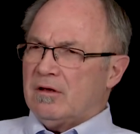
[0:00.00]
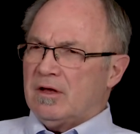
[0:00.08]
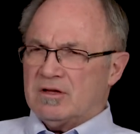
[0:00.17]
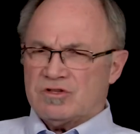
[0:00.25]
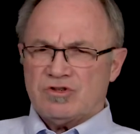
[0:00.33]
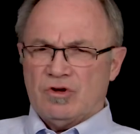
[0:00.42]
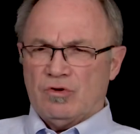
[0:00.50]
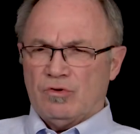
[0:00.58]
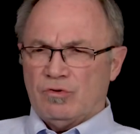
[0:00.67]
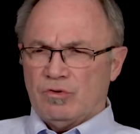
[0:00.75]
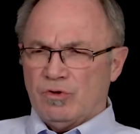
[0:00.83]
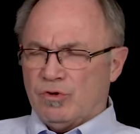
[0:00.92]
And so
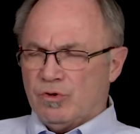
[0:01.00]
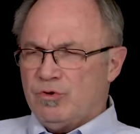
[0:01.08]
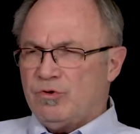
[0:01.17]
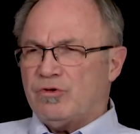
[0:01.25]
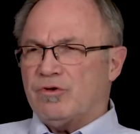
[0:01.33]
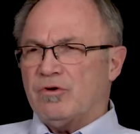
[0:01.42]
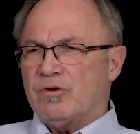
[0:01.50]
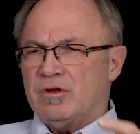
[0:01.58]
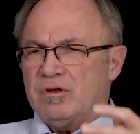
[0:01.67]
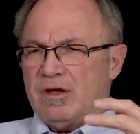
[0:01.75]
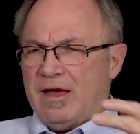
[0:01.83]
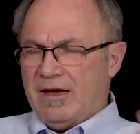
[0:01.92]
Luther
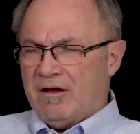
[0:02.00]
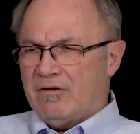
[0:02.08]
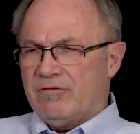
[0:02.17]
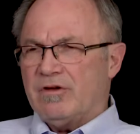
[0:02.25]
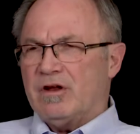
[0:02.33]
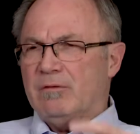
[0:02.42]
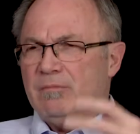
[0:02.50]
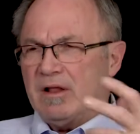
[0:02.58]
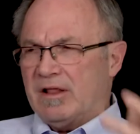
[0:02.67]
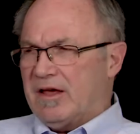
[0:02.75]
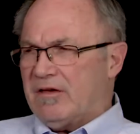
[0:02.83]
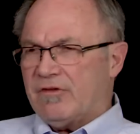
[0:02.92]
and Calvin and
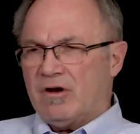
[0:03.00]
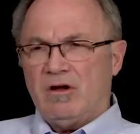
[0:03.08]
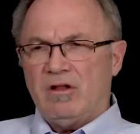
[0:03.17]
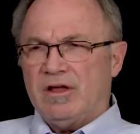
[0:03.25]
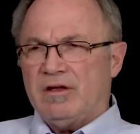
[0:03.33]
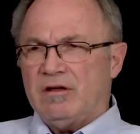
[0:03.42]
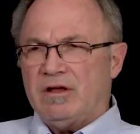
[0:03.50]
Melanchthon all